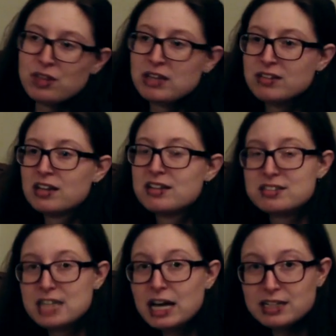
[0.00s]
If they see it
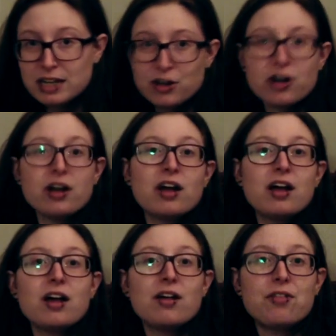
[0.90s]
as satire,
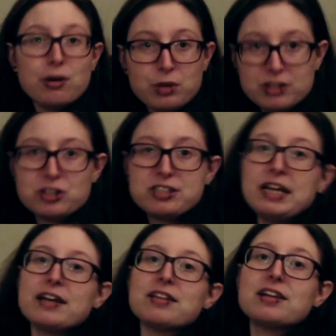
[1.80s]
they will
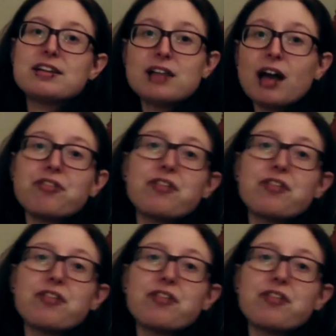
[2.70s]
understand that it's not